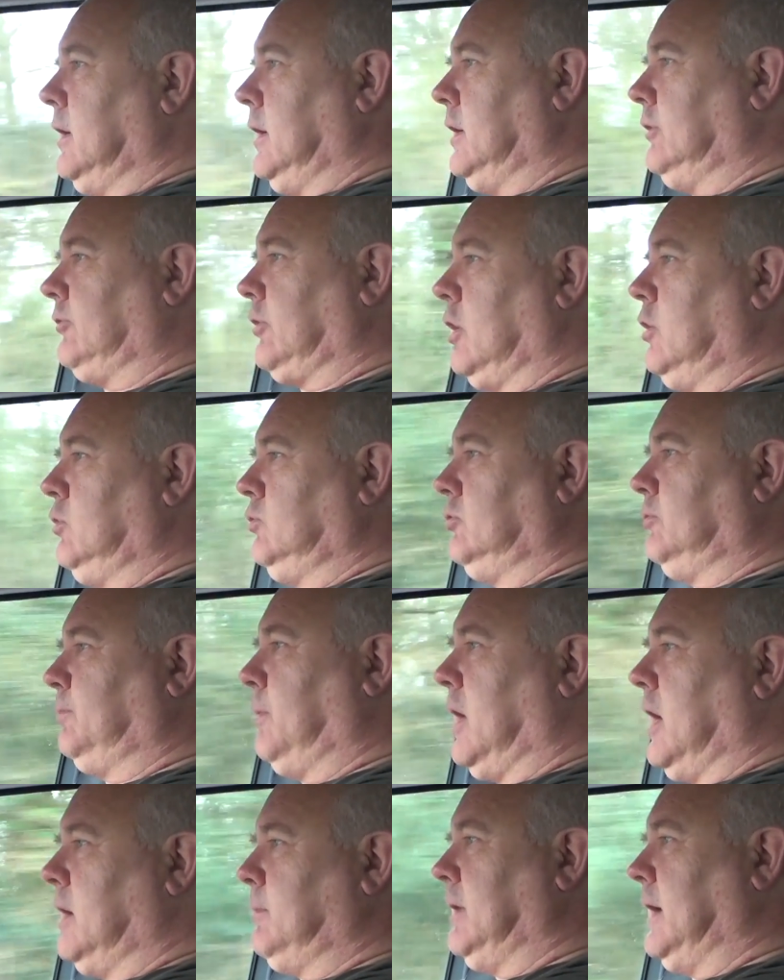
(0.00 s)
It's owned
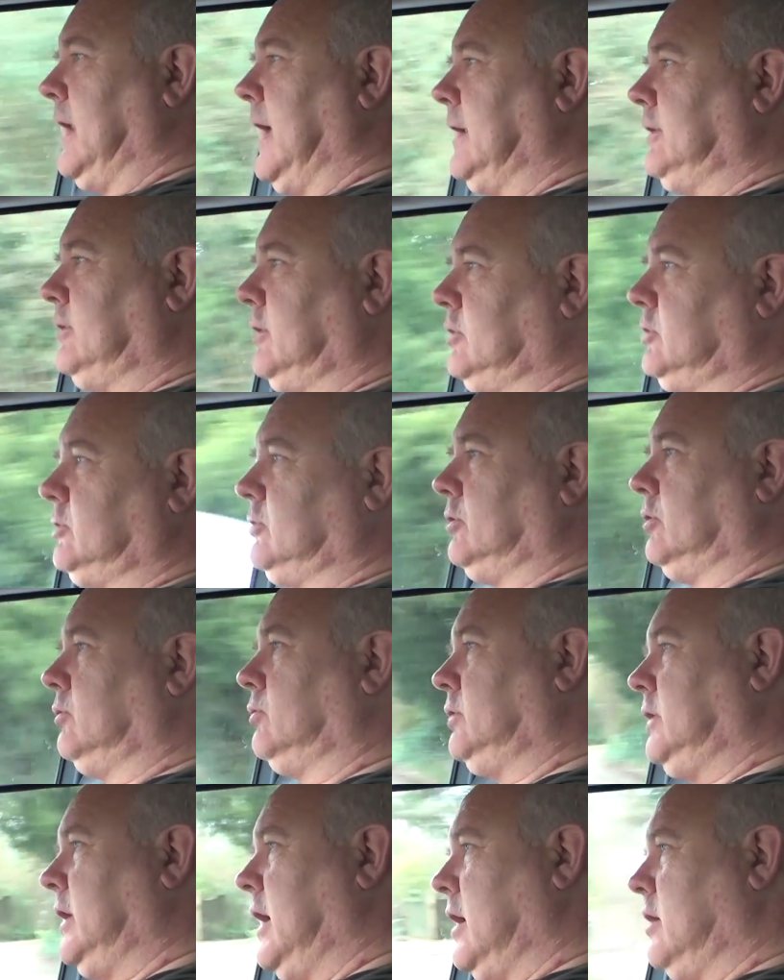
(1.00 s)
by Milan
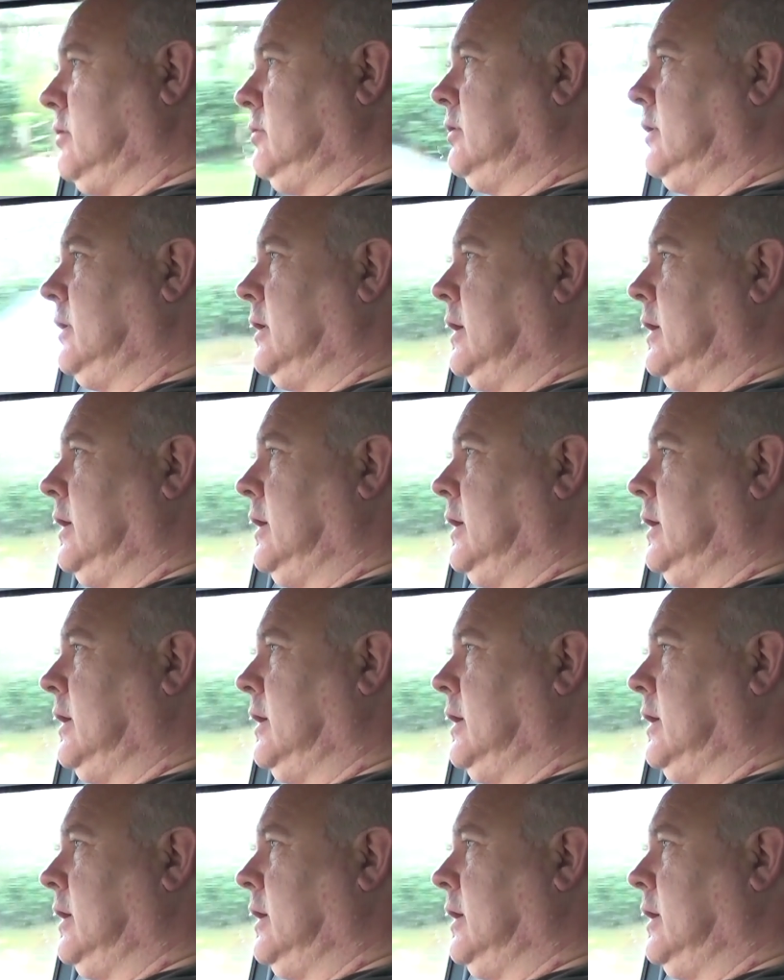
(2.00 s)
Digital Audio.